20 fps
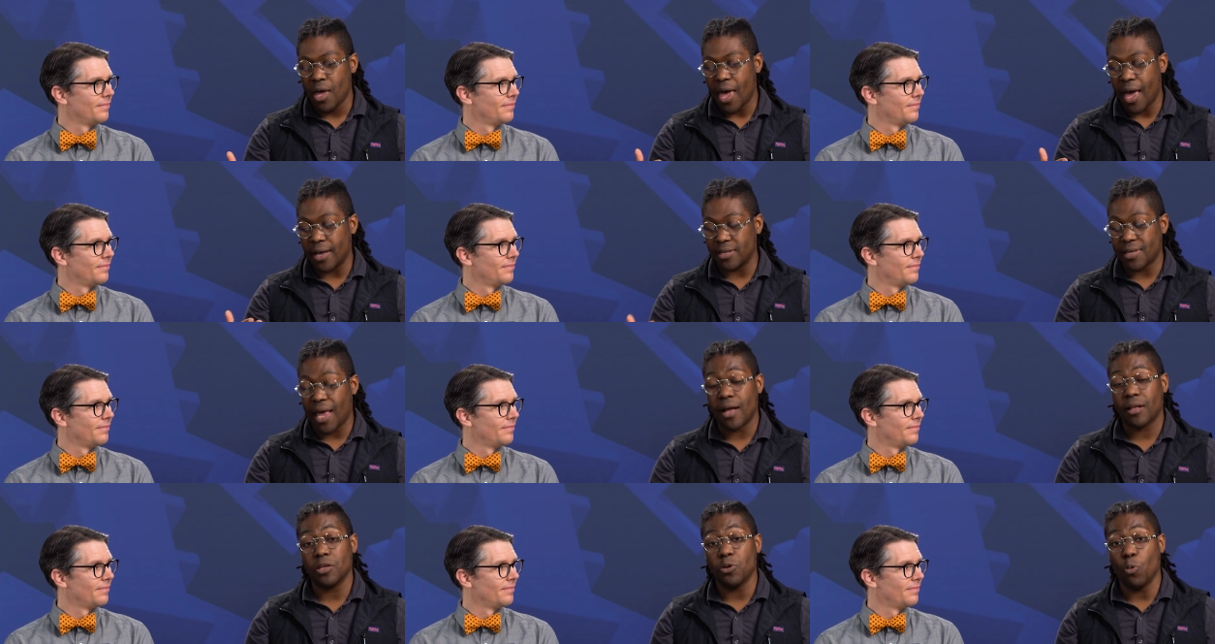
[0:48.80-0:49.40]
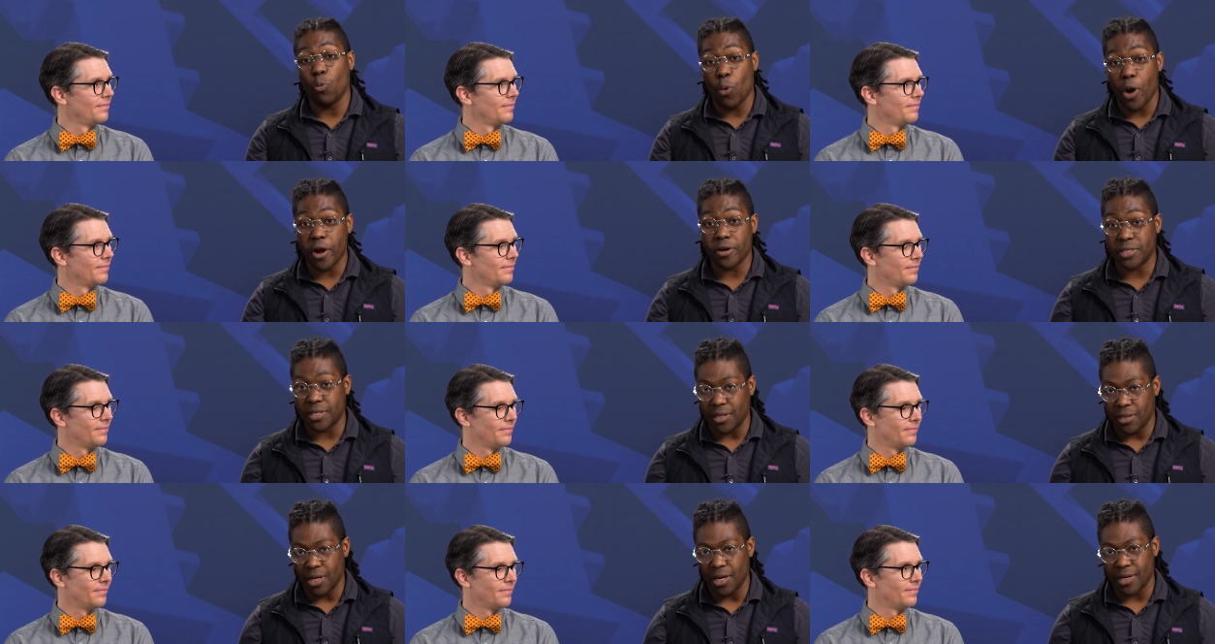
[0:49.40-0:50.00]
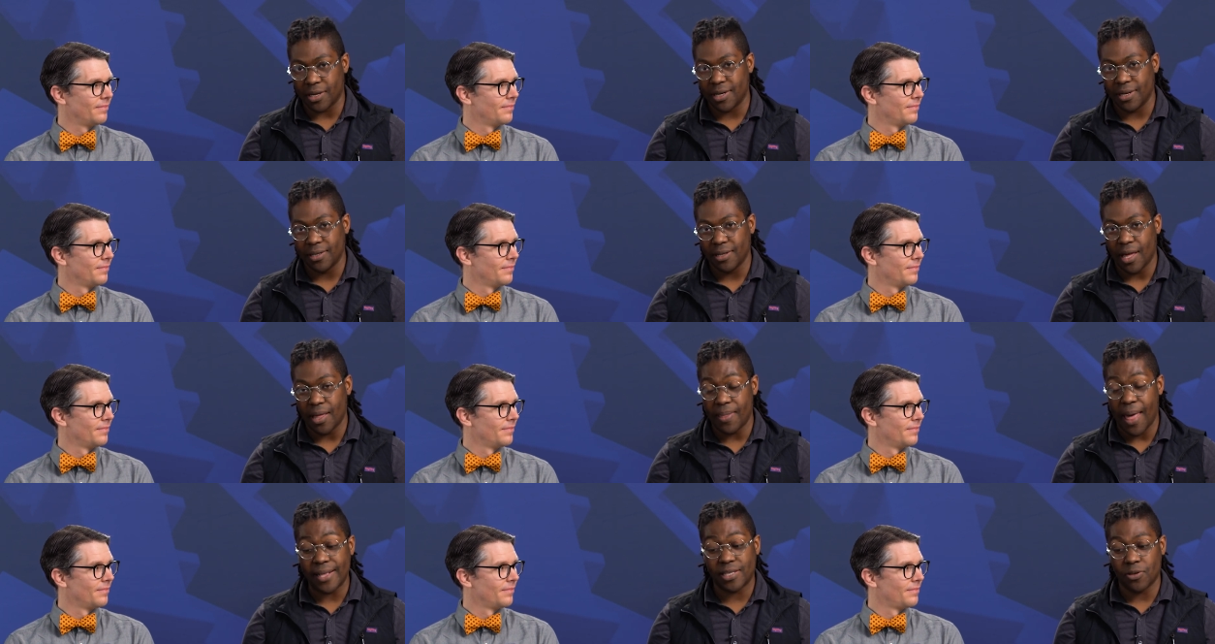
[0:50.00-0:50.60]
Speaker 1: exactly where to look.
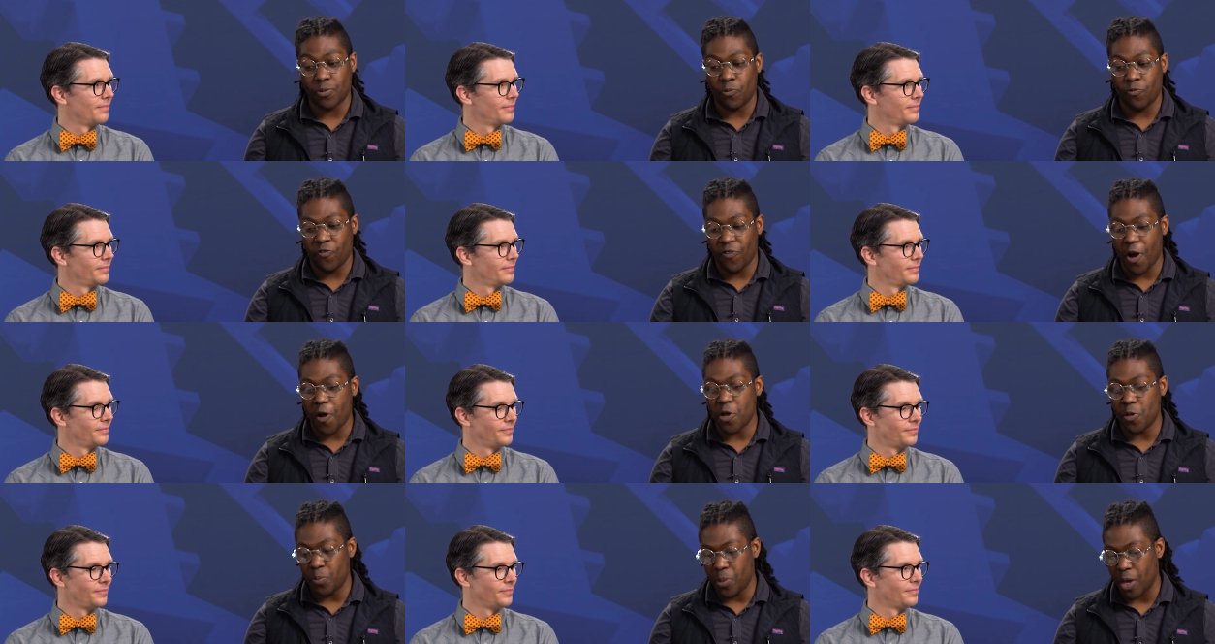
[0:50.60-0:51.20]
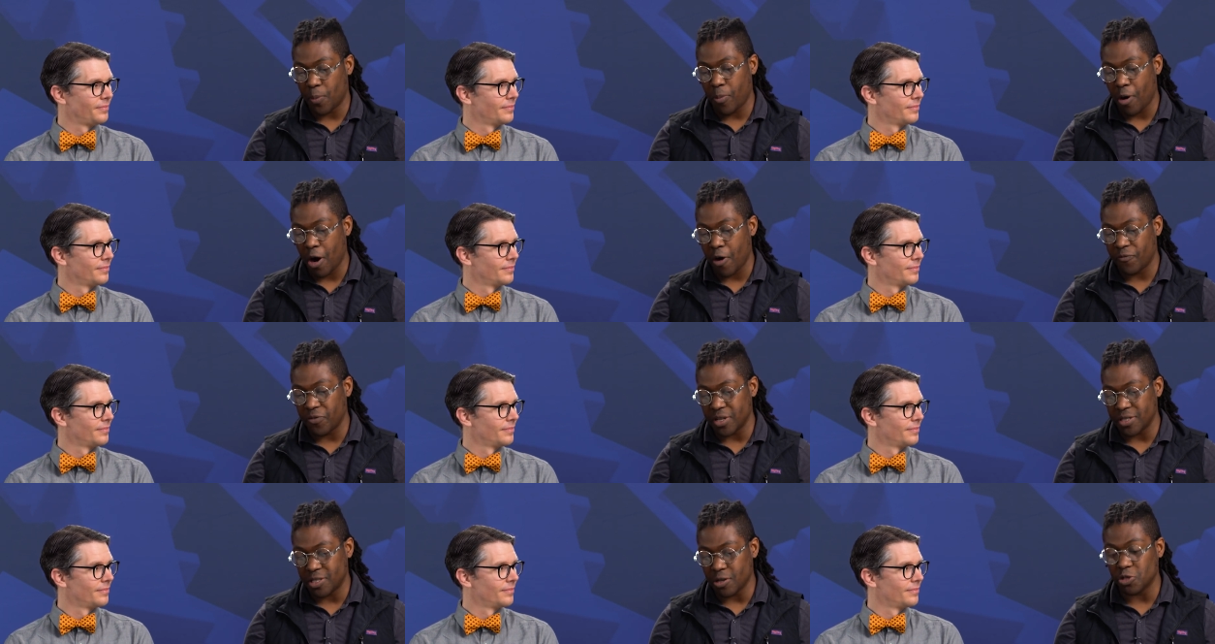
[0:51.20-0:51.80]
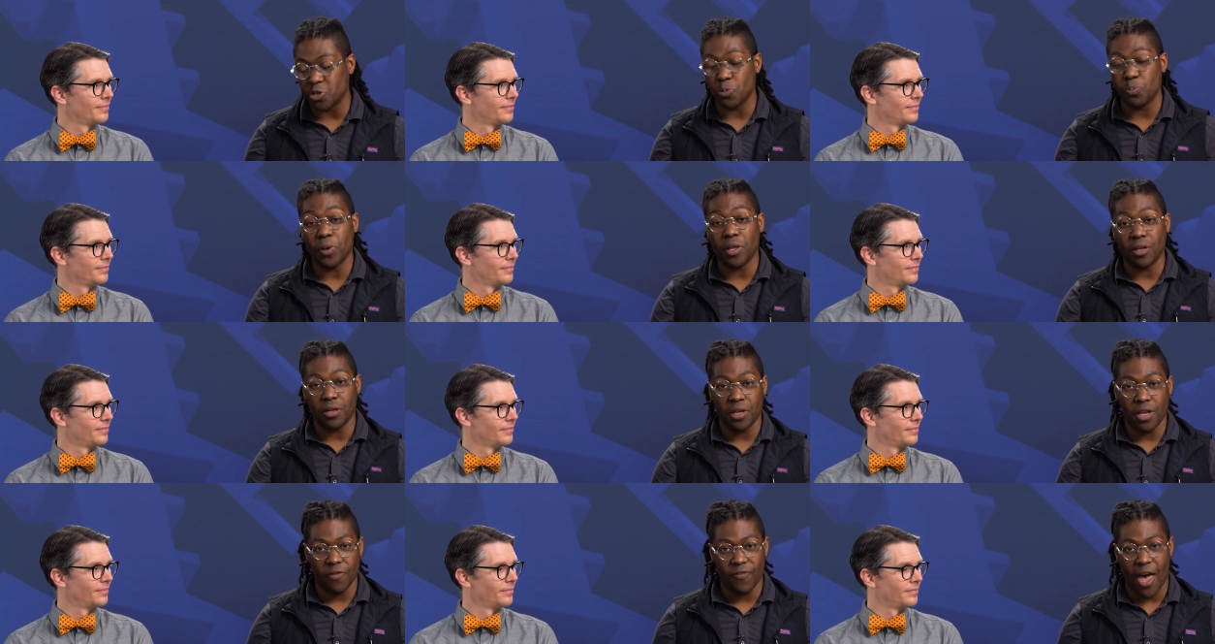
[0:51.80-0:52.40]
And that's a very big part of the
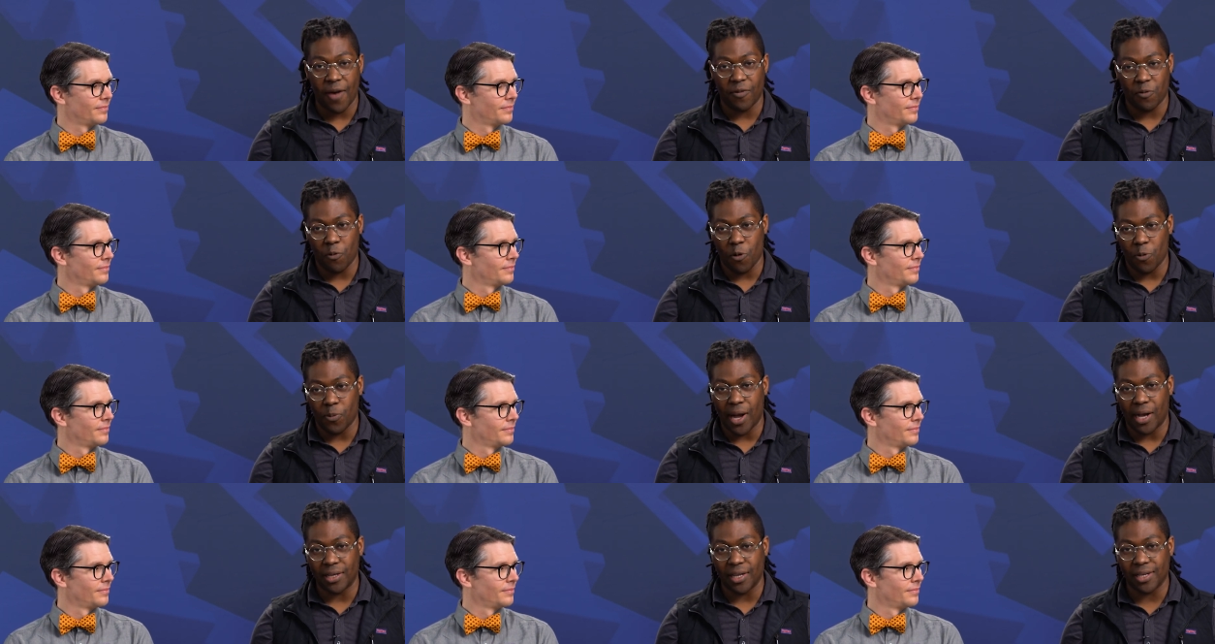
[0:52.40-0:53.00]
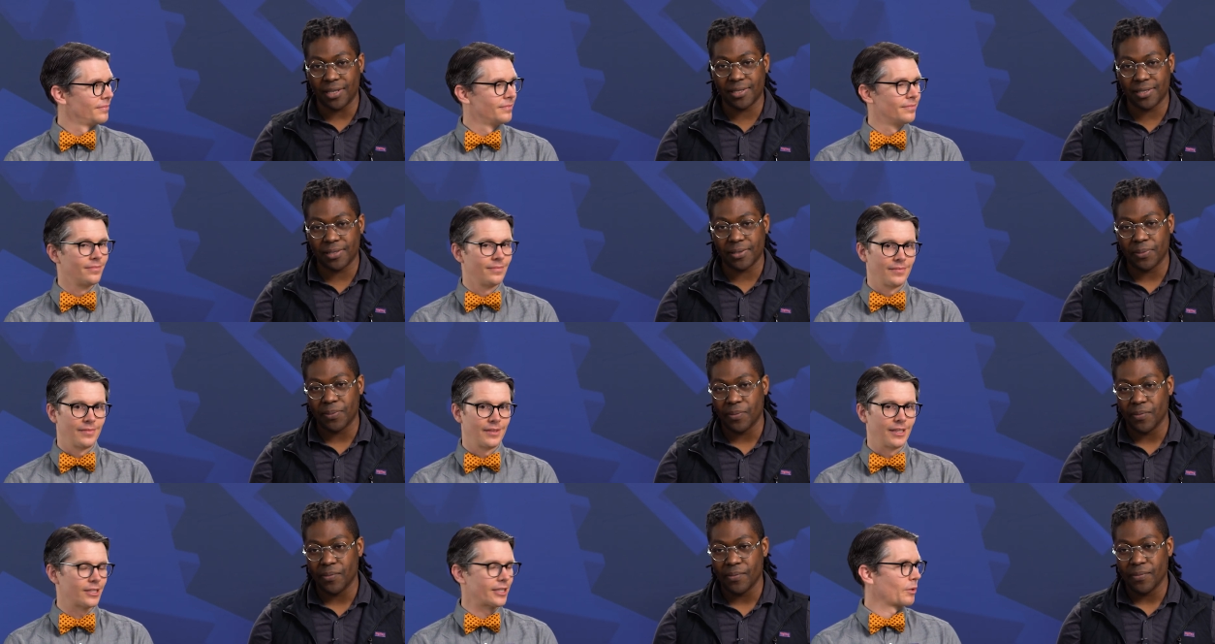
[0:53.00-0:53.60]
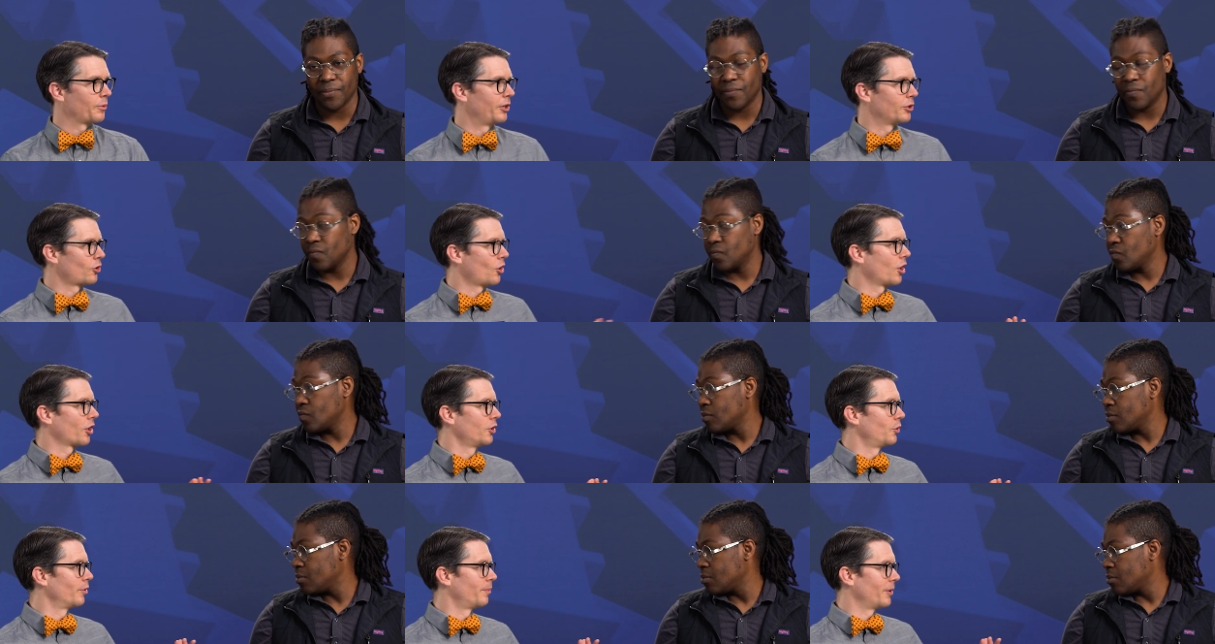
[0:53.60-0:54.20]
sociability of having robotics.
Speaker 2: It's like when you're
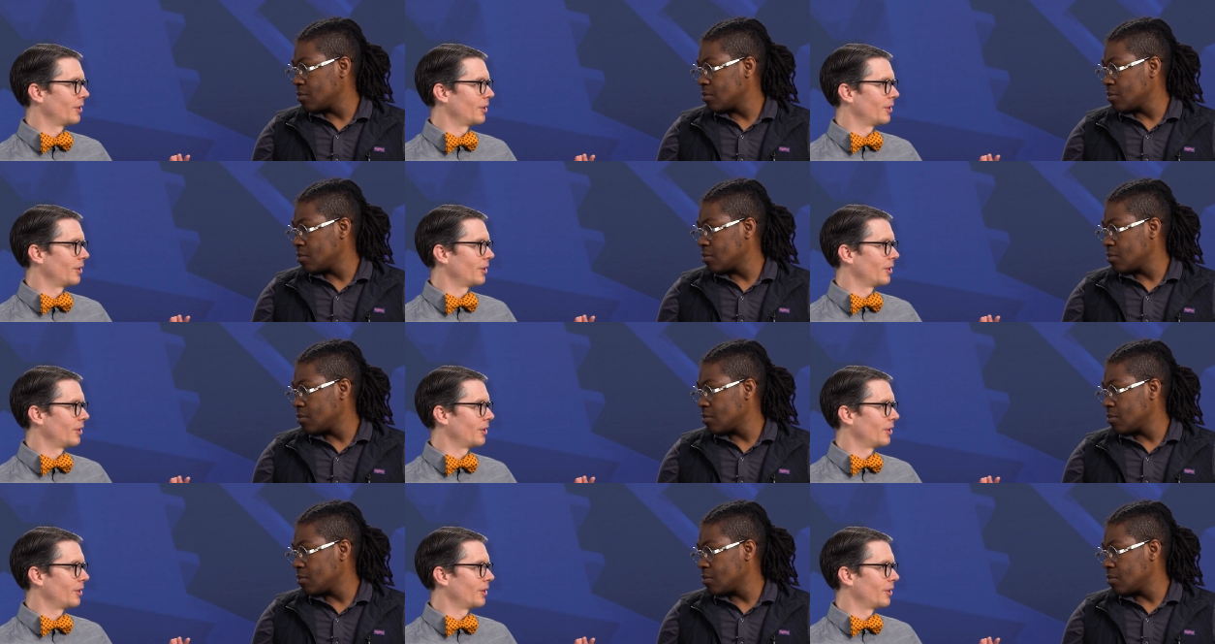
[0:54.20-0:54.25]
talking to a